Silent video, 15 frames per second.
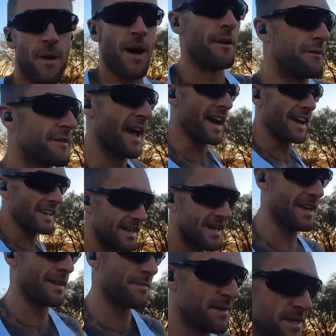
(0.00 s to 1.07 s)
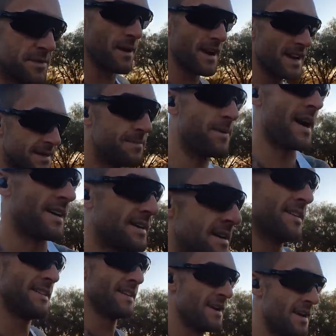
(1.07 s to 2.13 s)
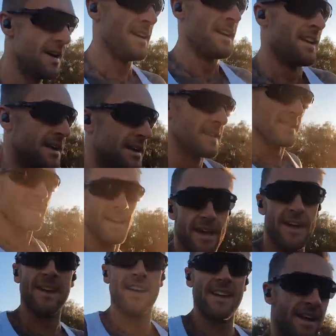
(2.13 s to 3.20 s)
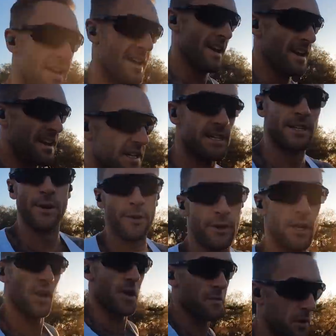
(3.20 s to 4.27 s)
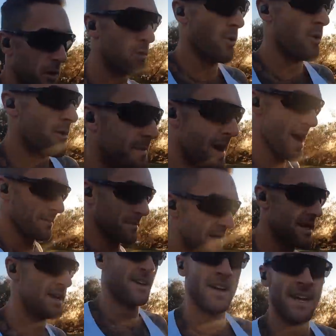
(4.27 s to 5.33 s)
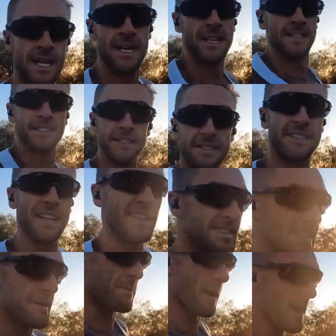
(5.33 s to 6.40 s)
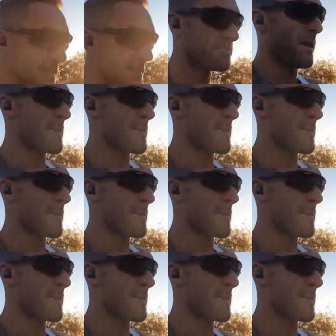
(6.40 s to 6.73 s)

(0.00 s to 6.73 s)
12K in between, but yeah, 2 kilometer warm up, just easy pace,